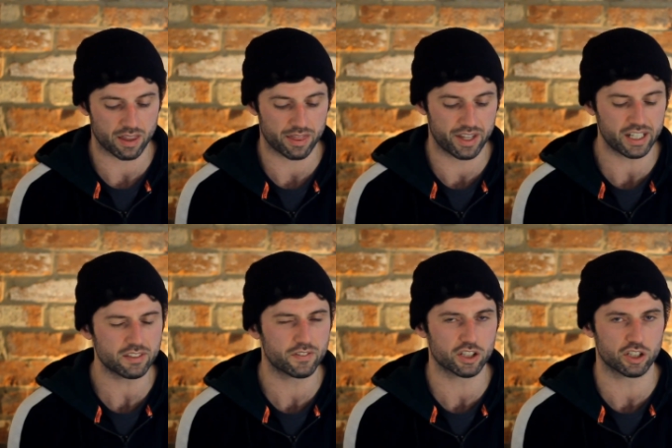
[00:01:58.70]

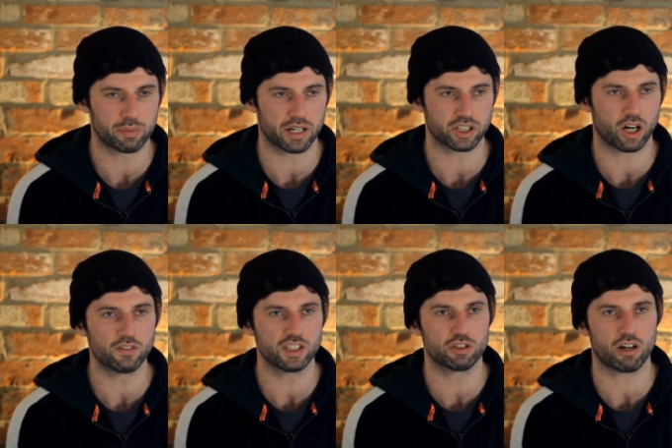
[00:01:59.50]
This version of pressure,
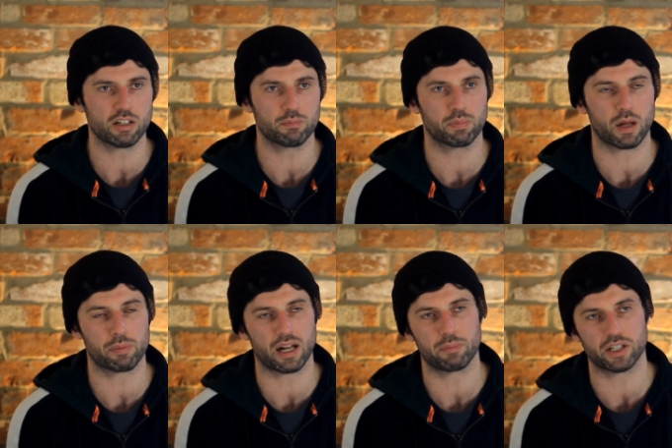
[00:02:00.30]
obviously trying to
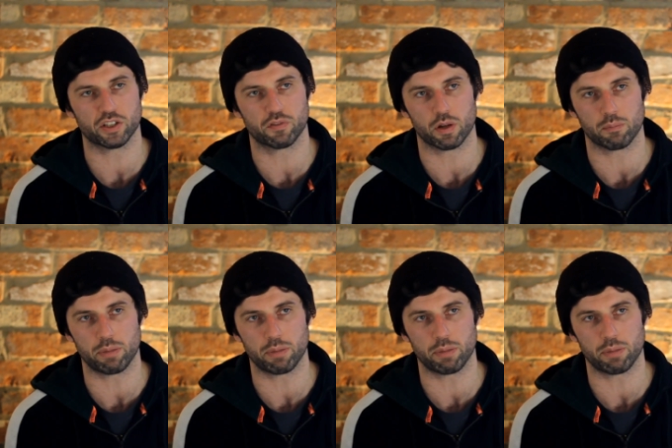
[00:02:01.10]
apply pressure from the